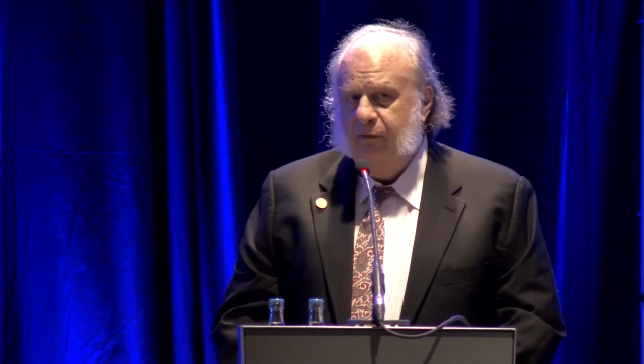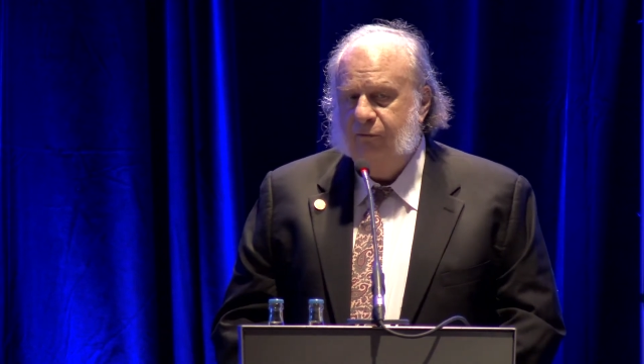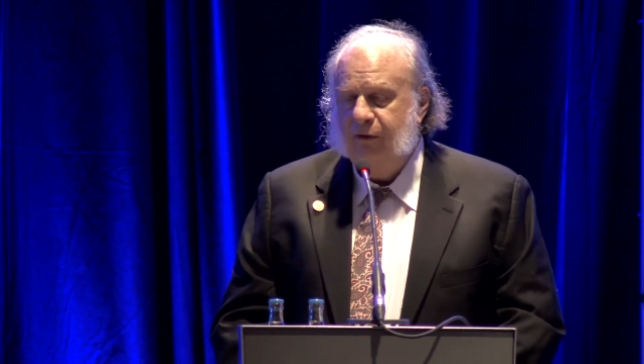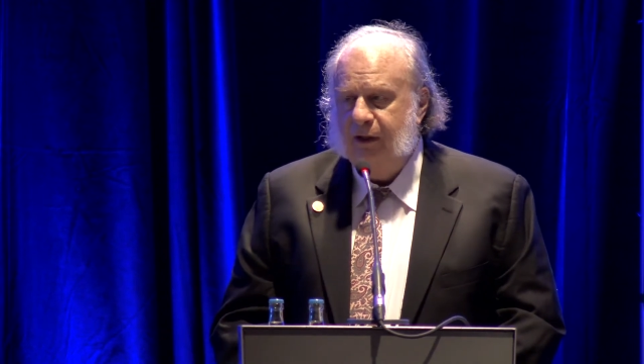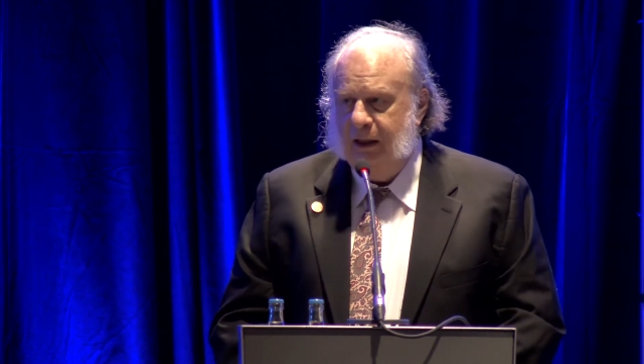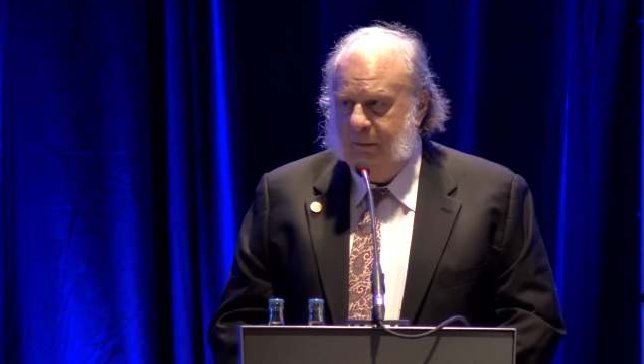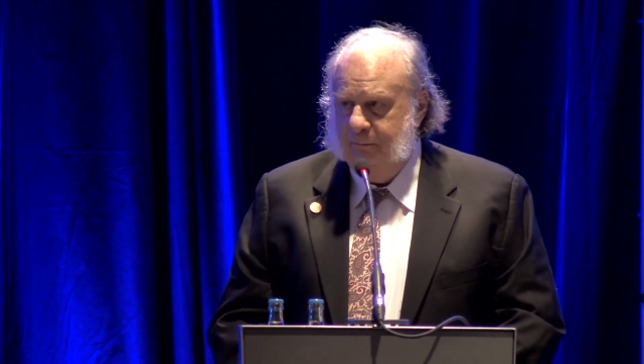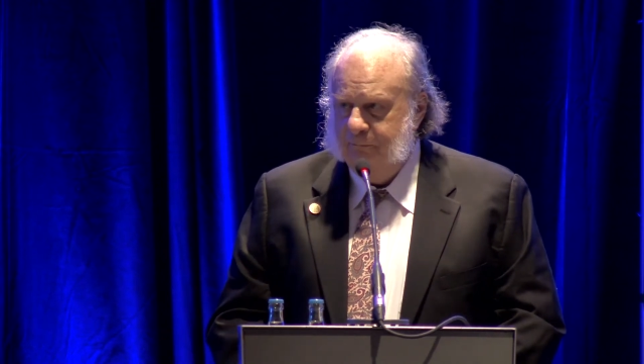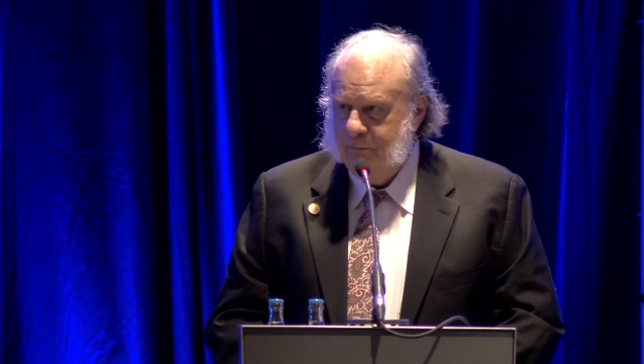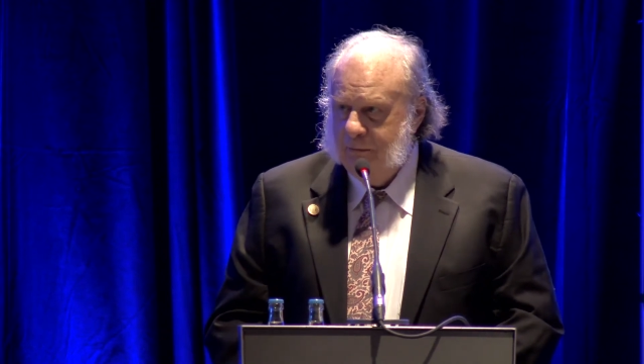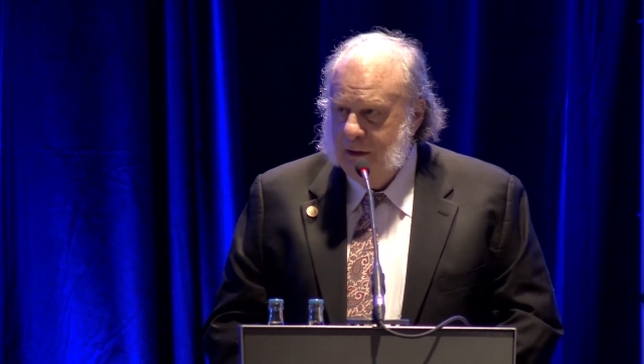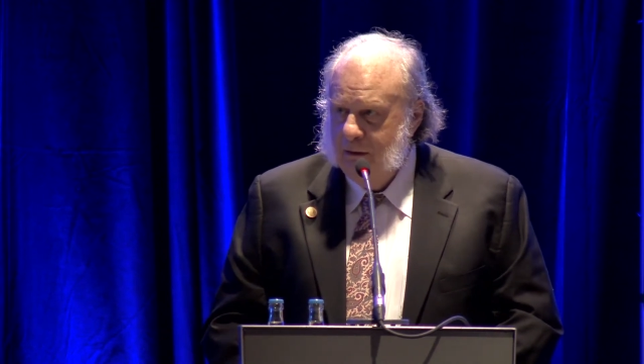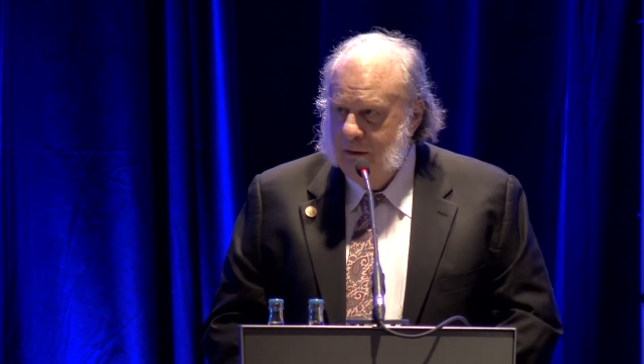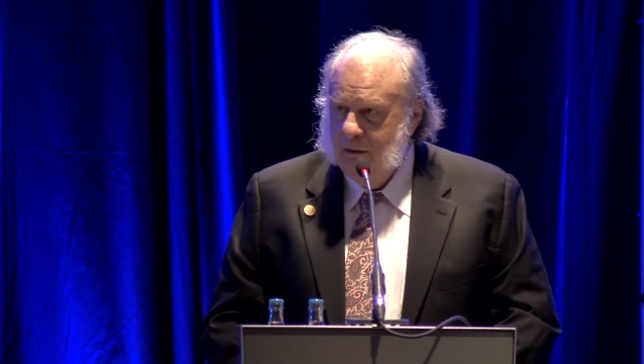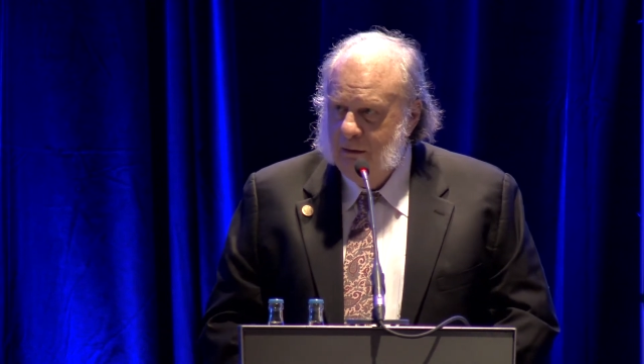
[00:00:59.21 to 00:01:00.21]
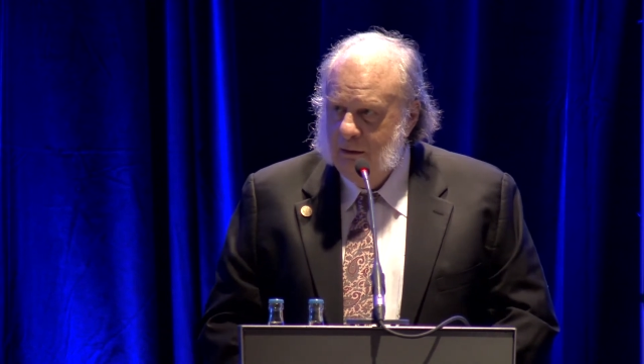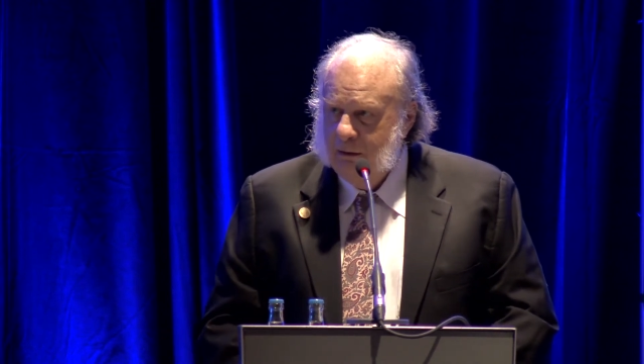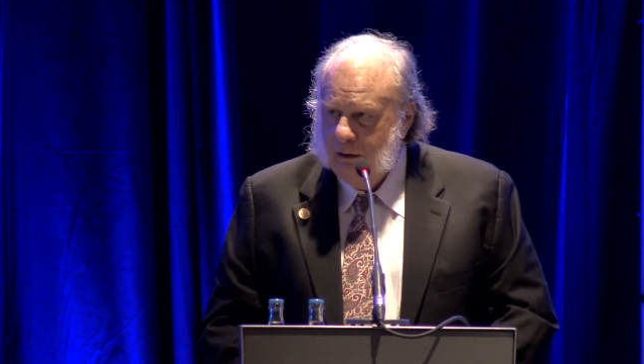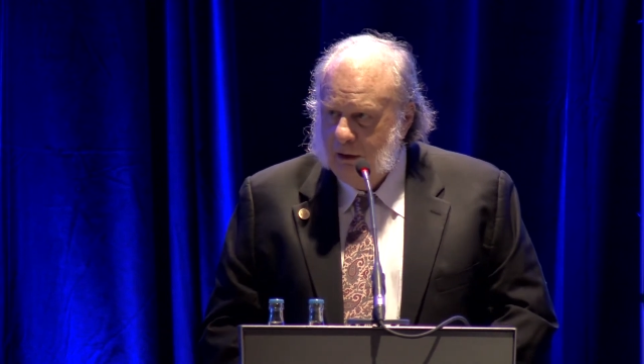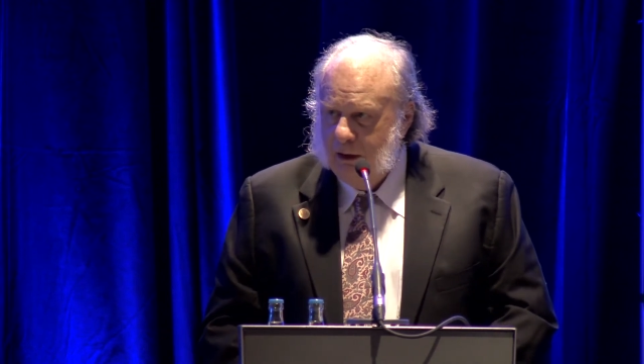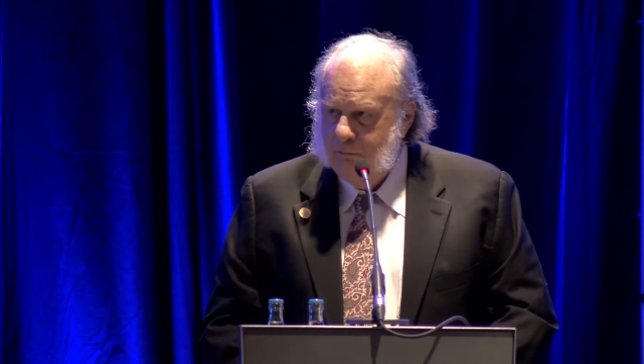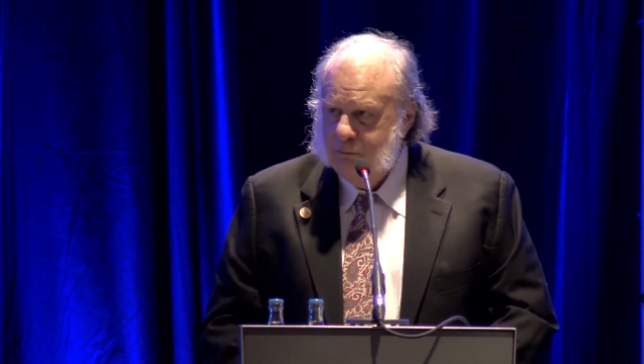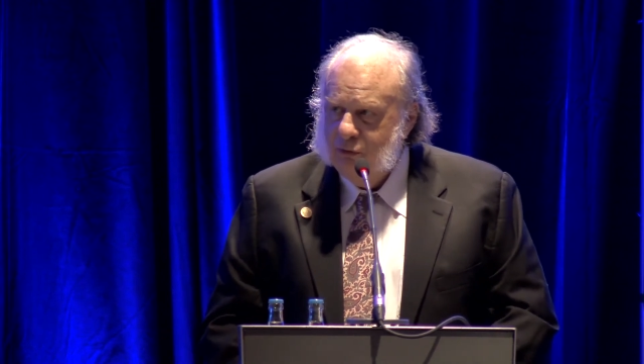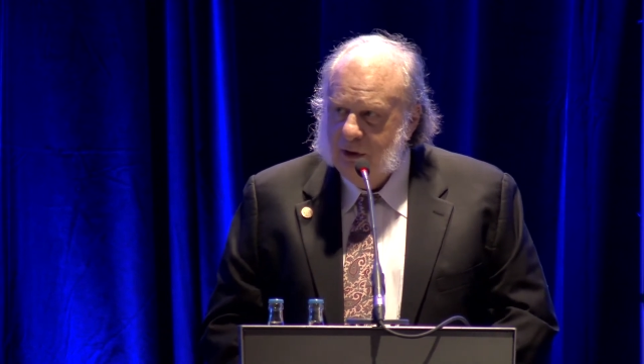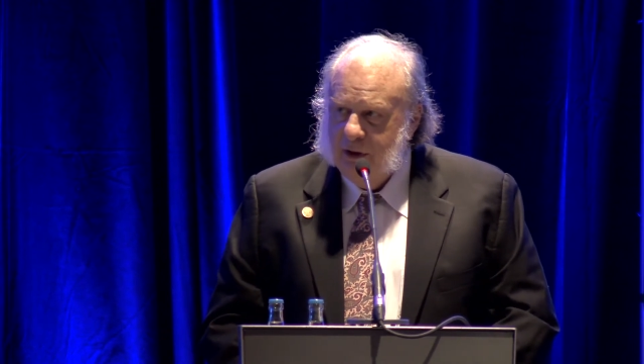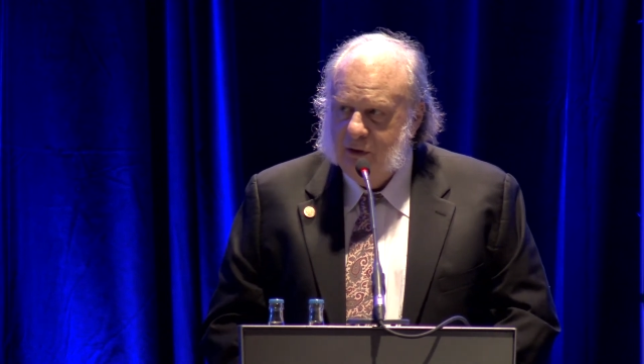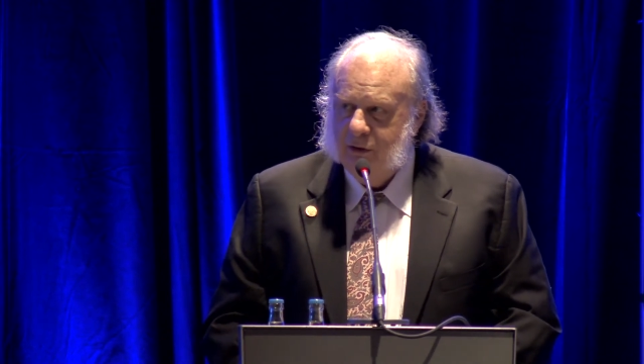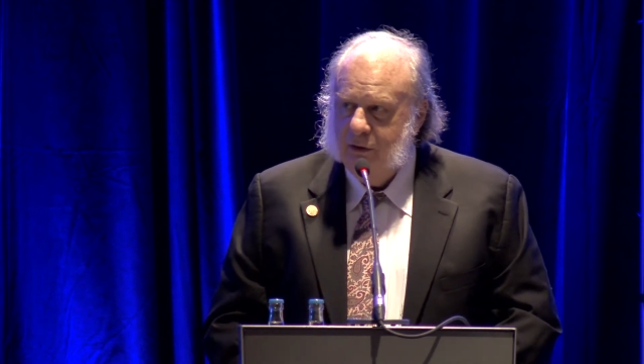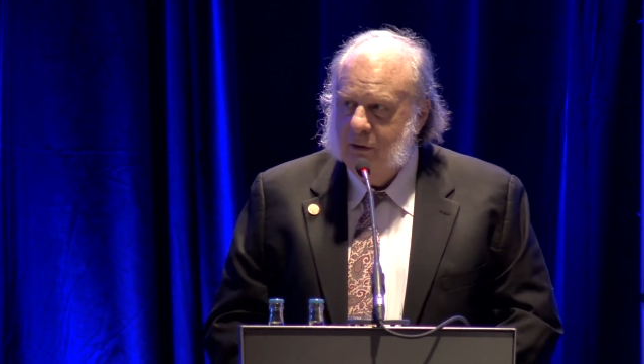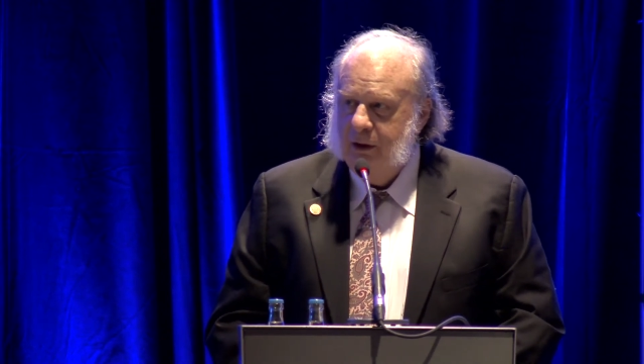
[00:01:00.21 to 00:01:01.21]
fame. I'm
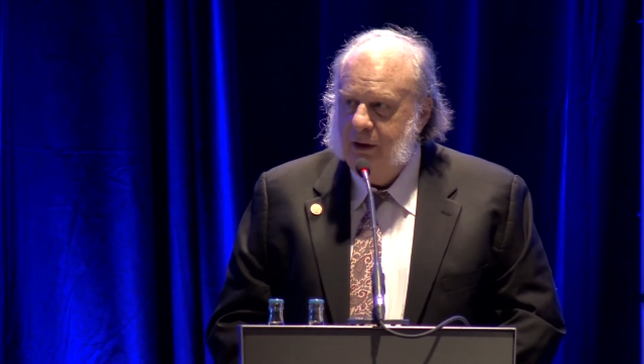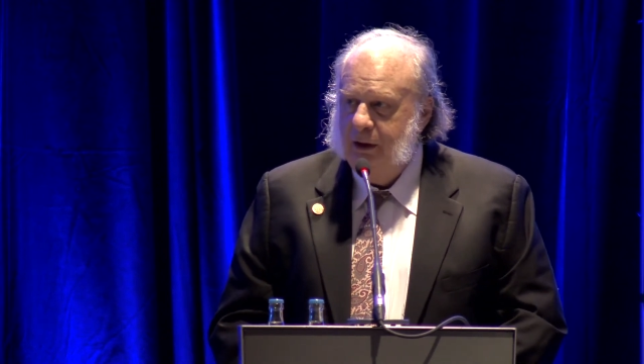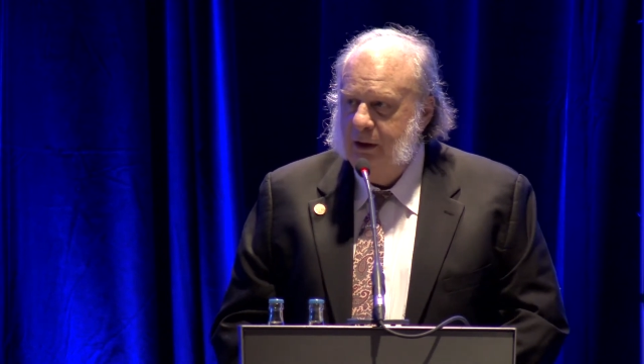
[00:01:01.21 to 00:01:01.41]
pretty sure he